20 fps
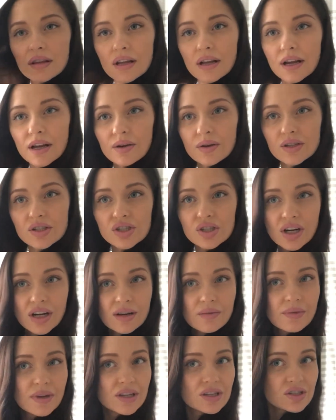Then I always try
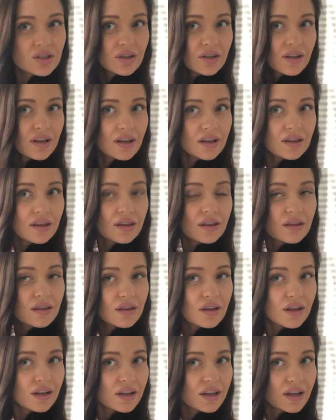to make sure
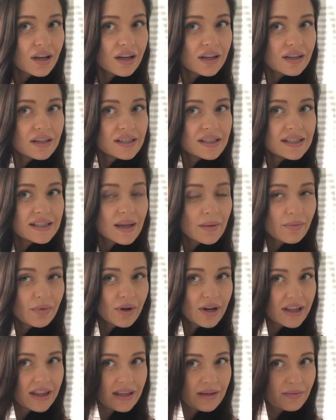that I kind of
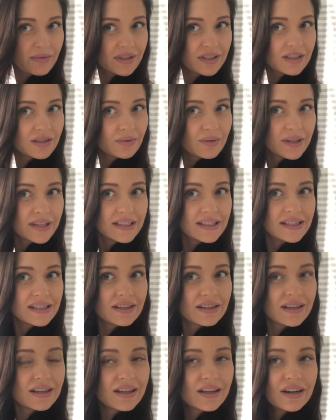separate them in twists
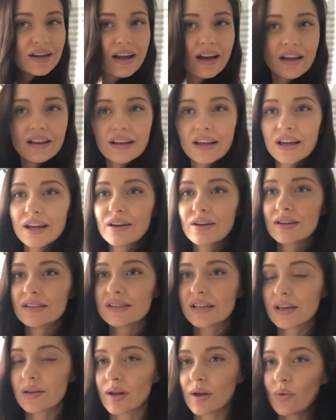so that they're not like,
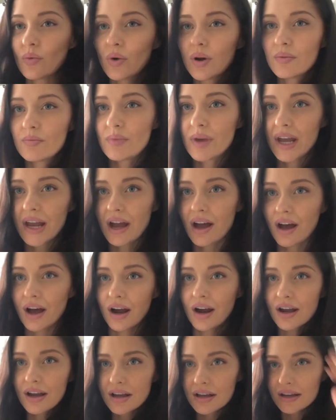it's not like one big
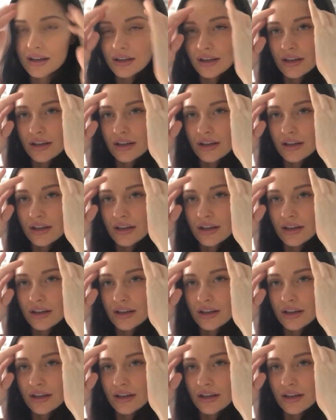hunk.